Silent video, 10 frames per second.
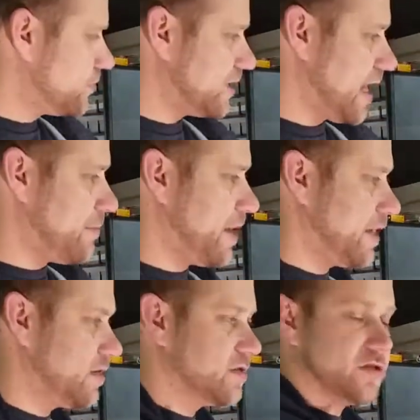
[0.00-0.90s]
Top
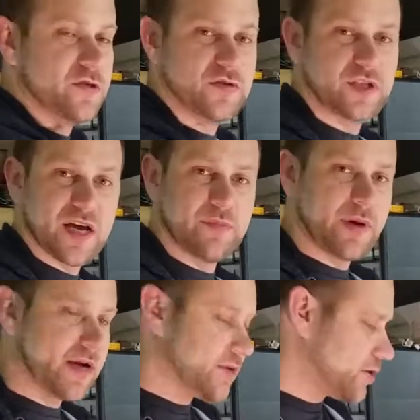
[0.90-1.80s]
panel and the 2 side
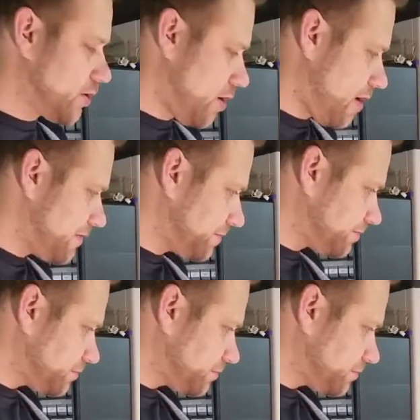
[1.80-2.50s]
panels are off.